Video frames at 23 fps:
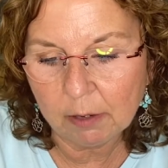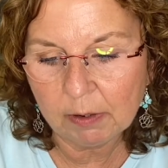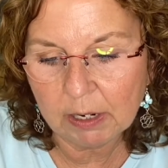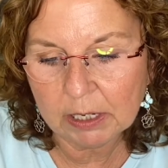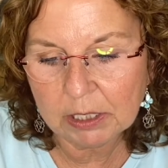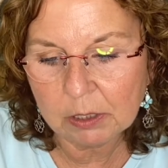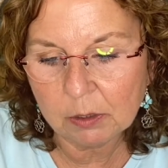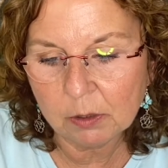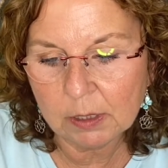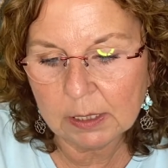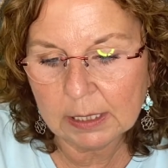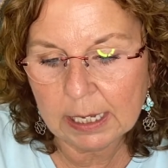I
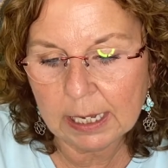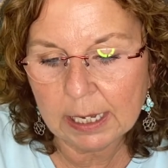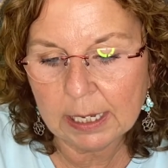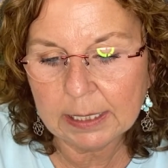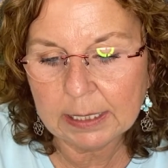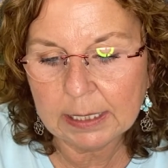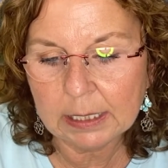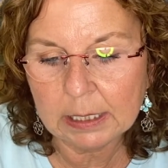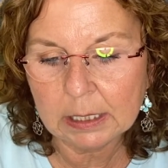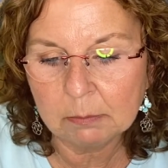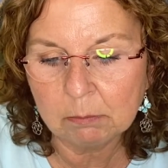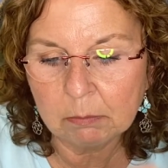use that
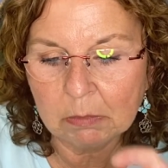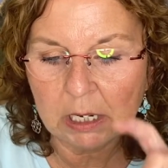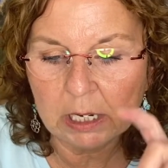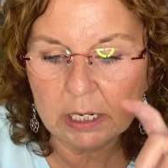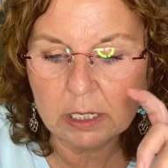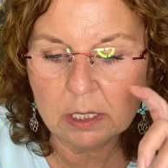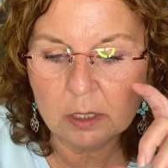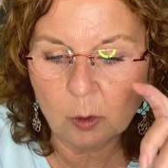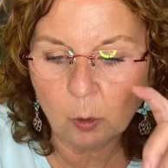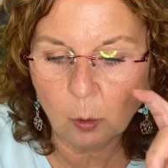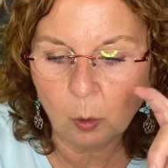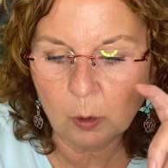in
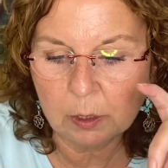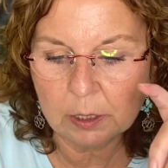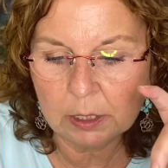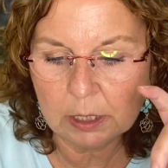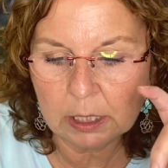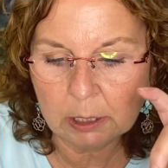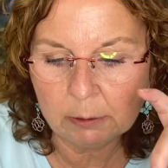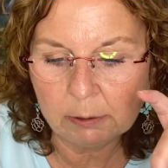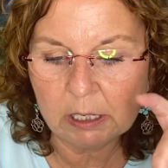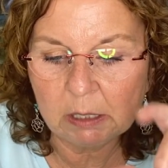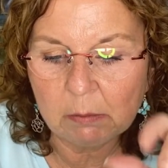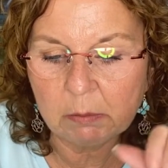the
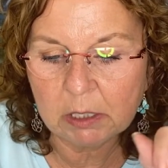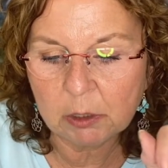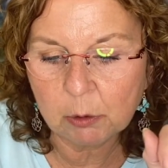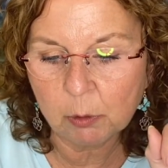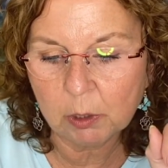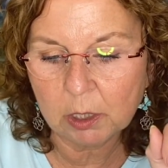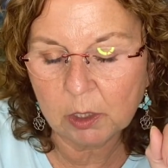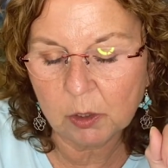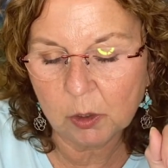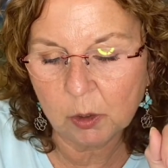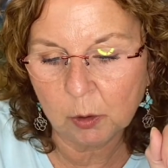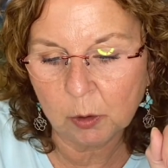ordinary
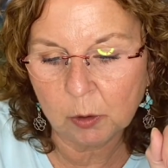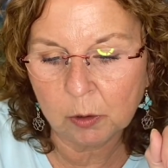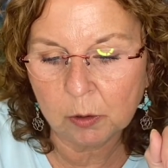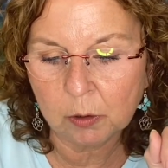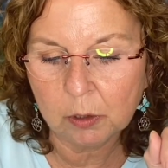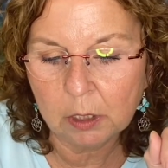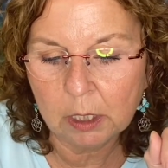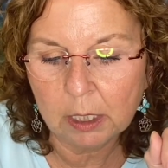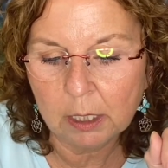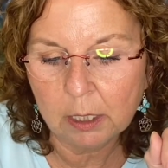Matrixyl